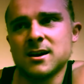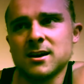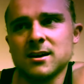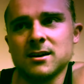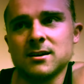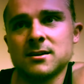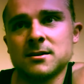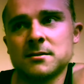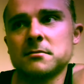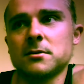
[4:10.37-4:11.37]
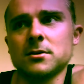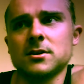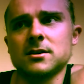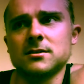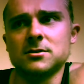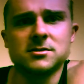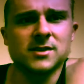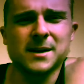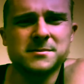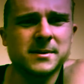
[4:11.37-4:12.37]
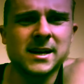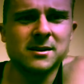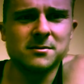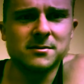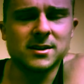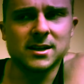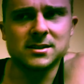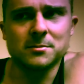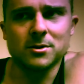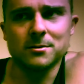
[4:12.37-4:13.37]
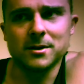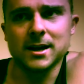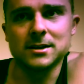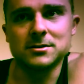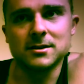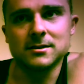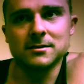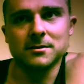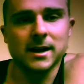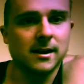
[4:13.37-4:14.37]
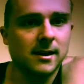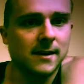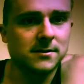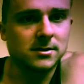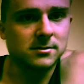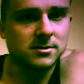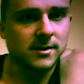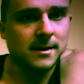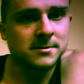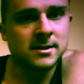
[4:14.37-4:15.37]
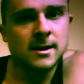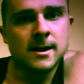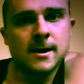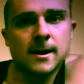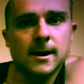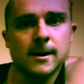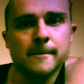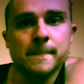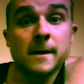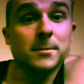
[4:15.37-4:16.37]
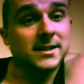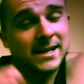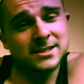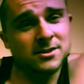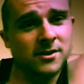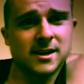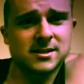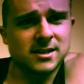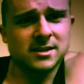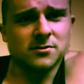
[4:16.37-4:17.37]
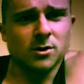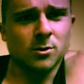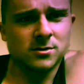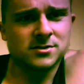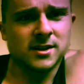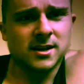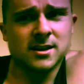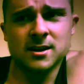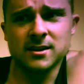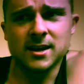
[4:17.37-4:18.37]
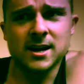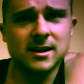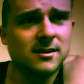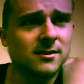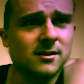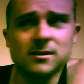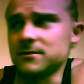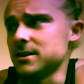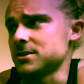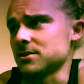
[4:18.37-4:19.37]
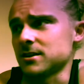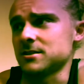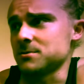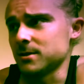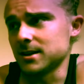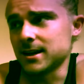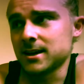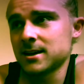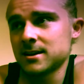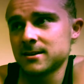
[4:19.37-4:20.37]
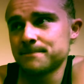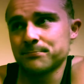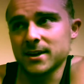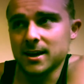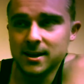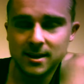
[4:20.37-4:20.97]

or you could use straps. But I don't really get to the point where I have to use straps. But that's a great exercise for core strength. Not all of these circuits where like you